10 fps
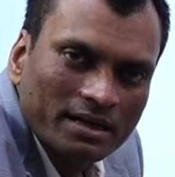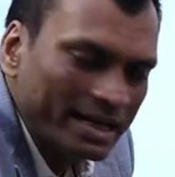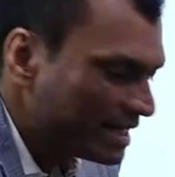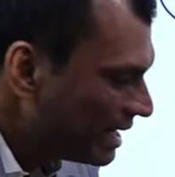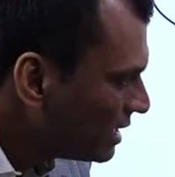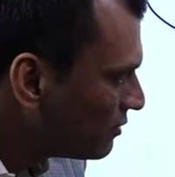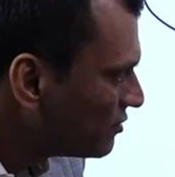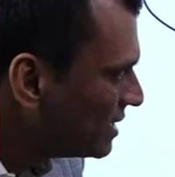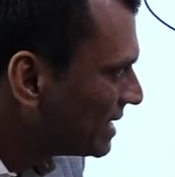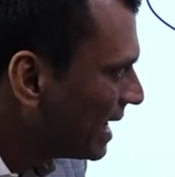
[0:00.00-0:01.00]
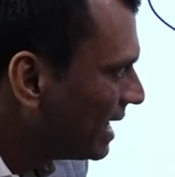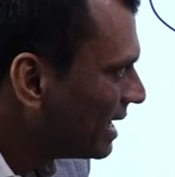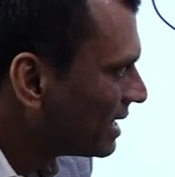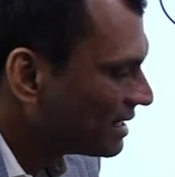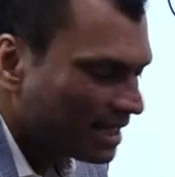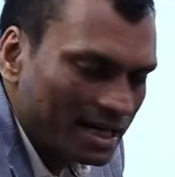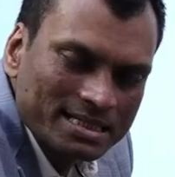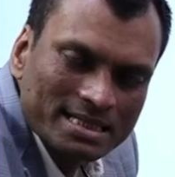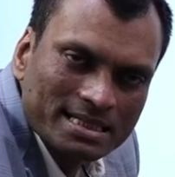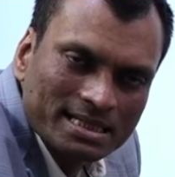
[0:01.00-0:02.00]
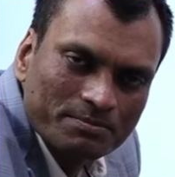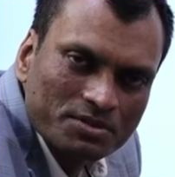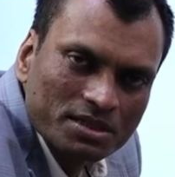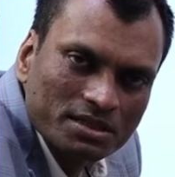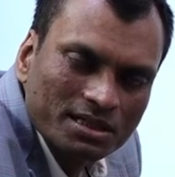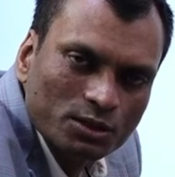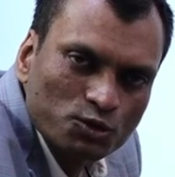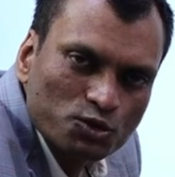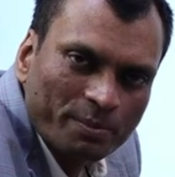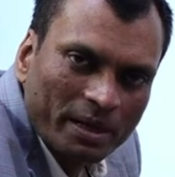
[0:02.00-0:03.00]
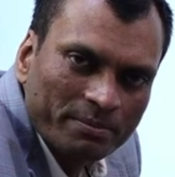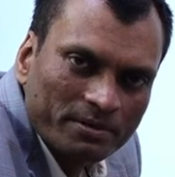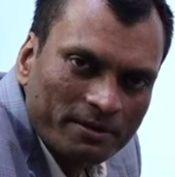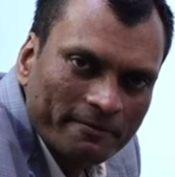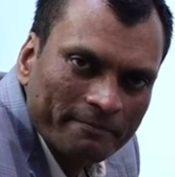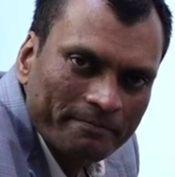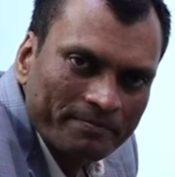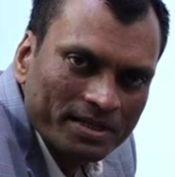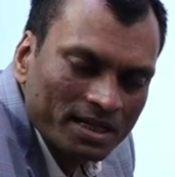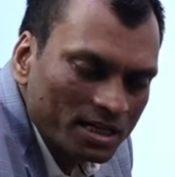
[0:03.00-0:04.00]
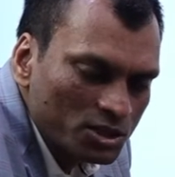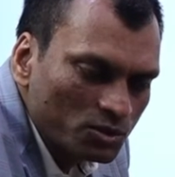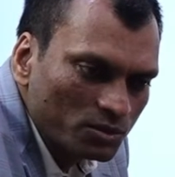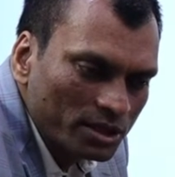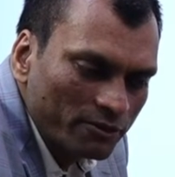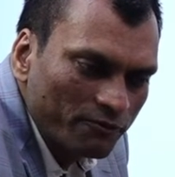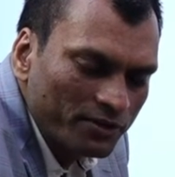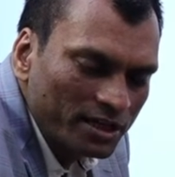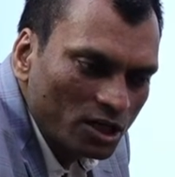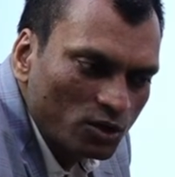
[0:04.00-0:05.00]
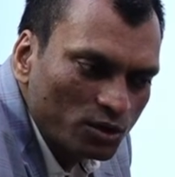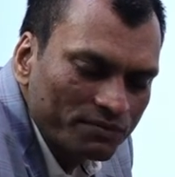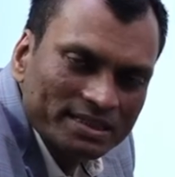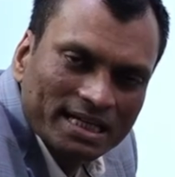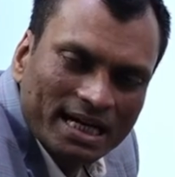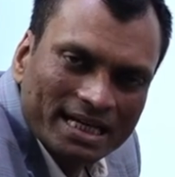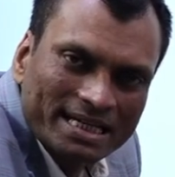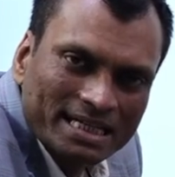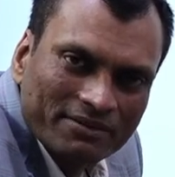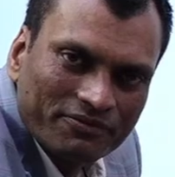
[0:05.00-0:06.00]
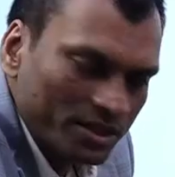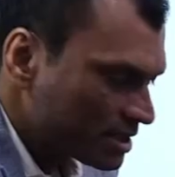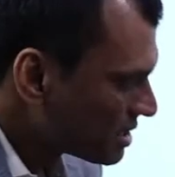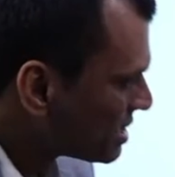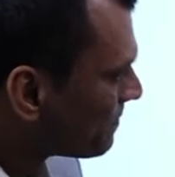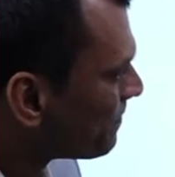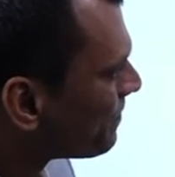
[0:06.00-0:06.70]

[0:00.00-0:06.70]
and enough detail and analysis comes in the newspaper. So if we are good with the current affairs